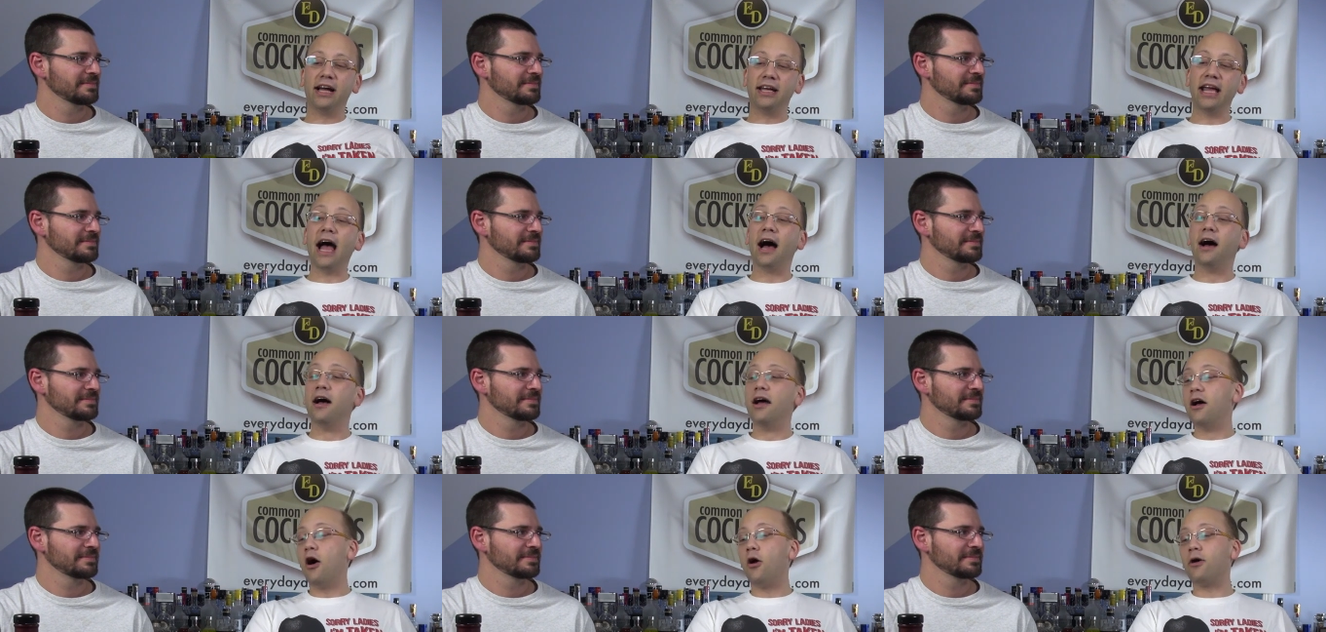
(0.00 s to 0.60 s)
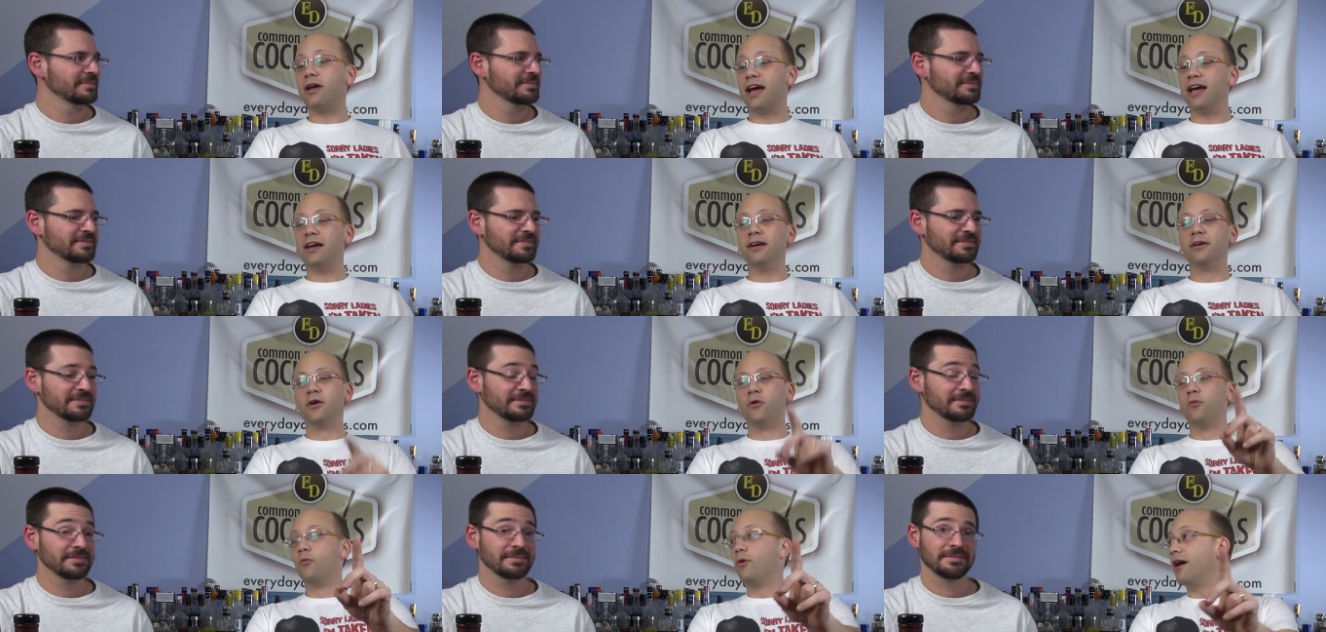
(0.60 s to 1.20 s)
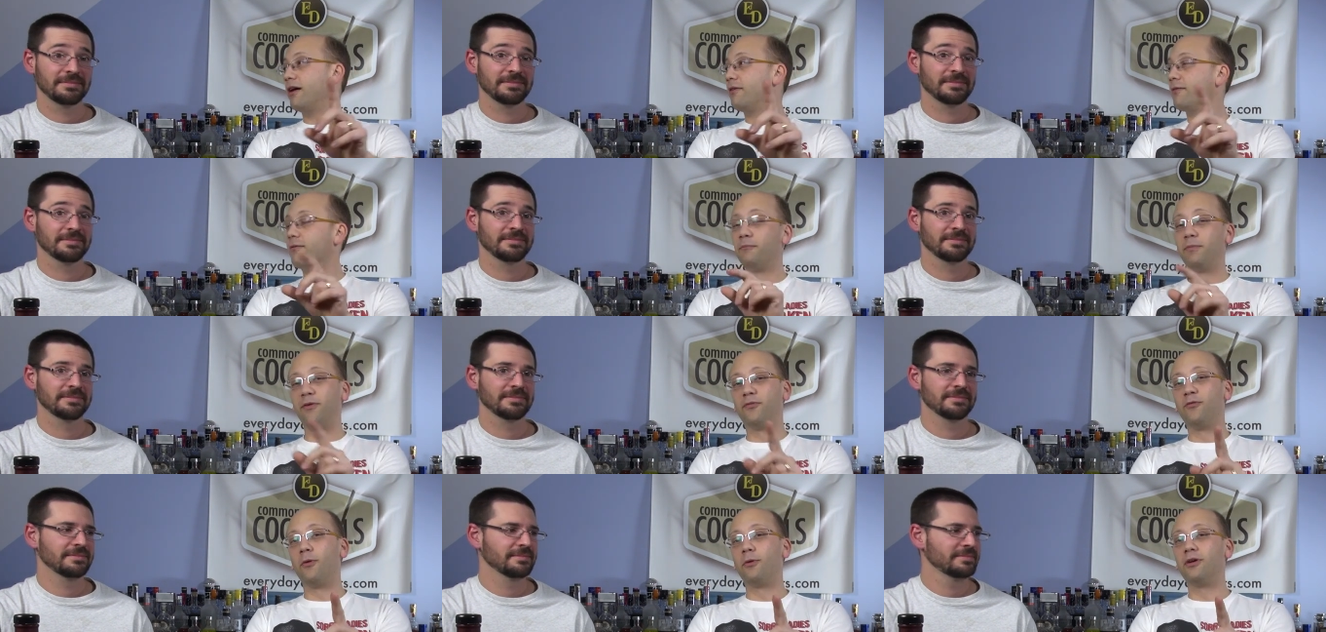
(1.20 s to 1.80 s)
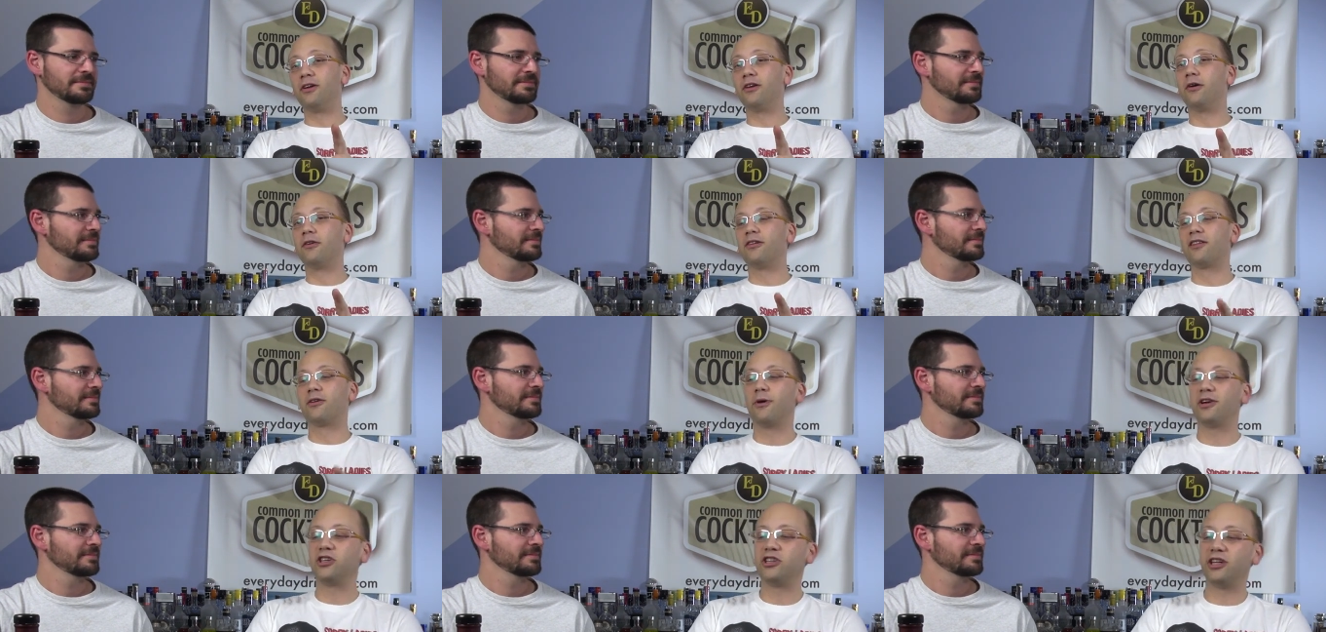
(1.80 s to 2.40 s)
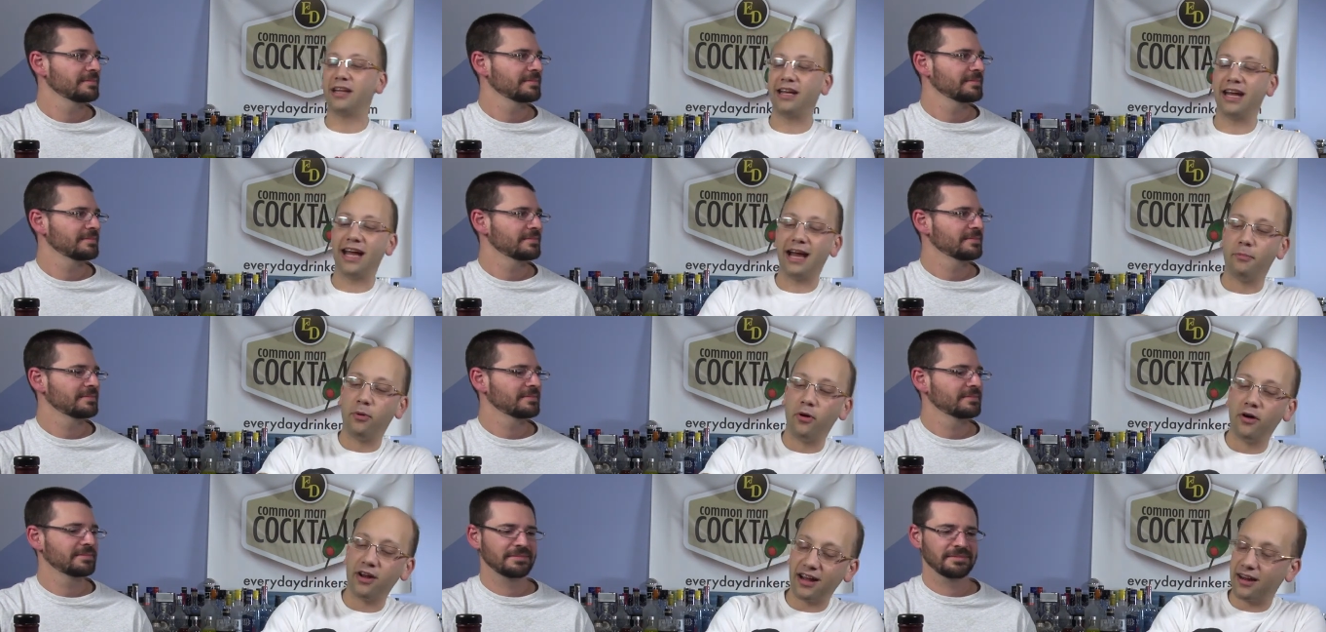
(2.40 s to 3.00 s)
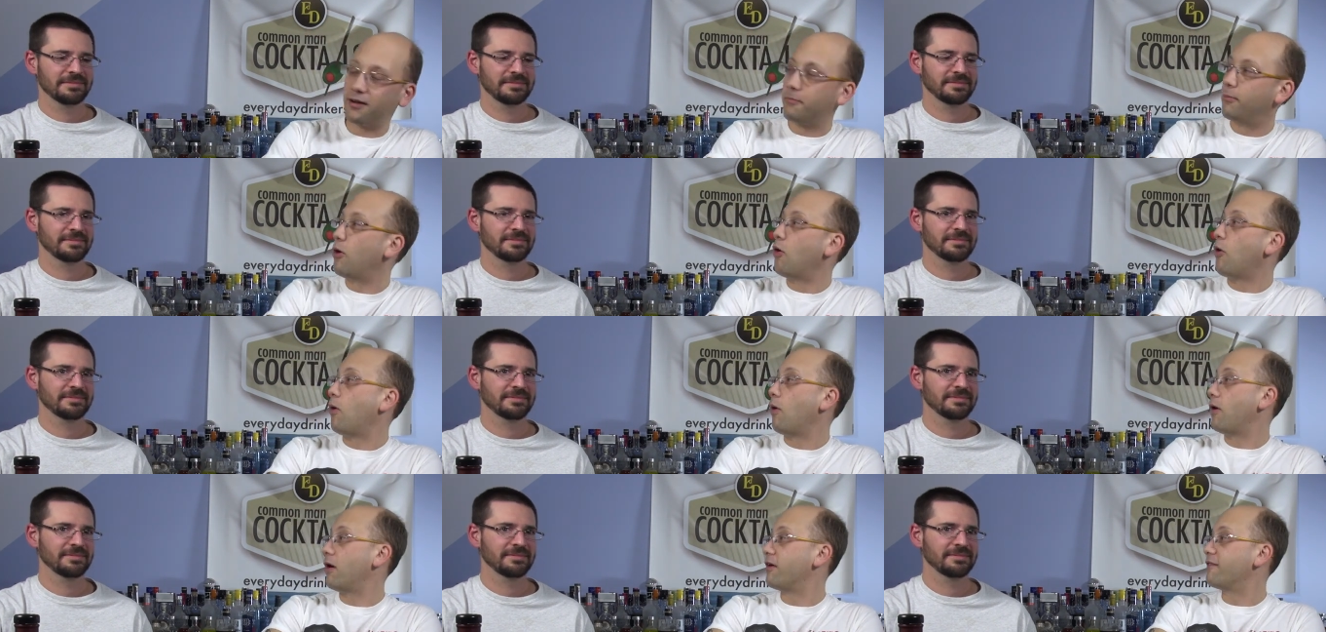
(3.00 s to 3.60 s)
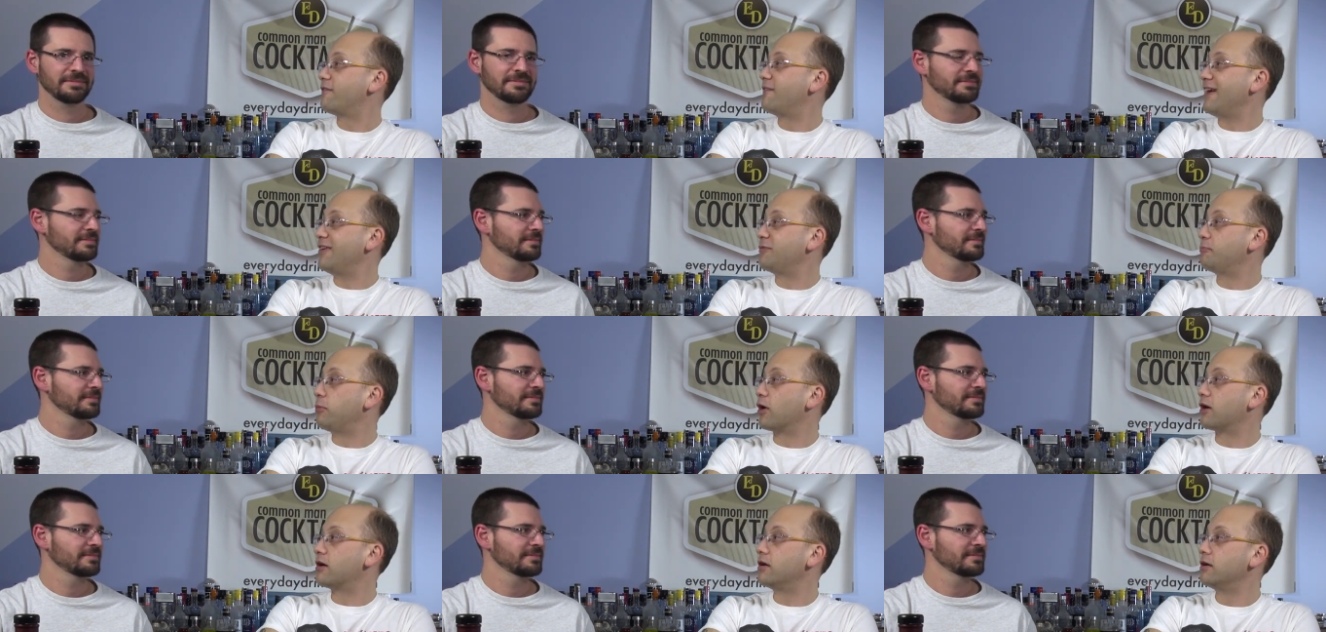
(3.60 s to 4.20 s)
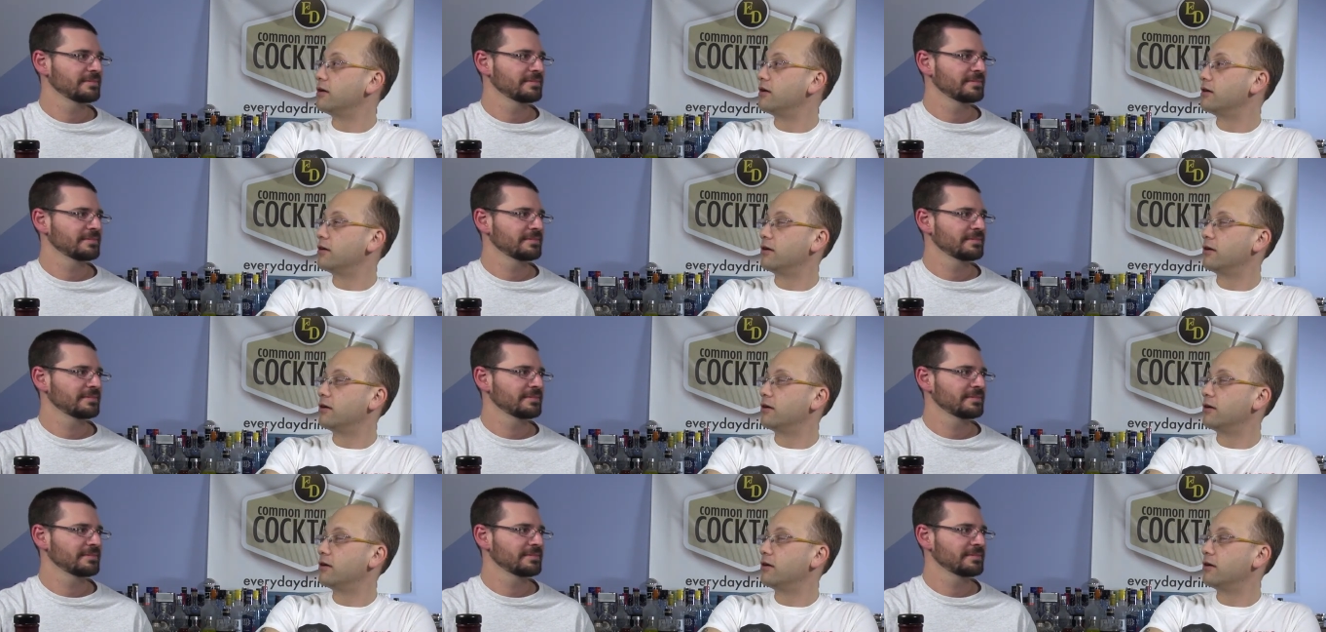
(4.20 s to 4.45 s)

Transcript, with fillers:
Speaker 1: Yeah. Okay. Well, before we go to the question of the day, I put out a poll on Facebook.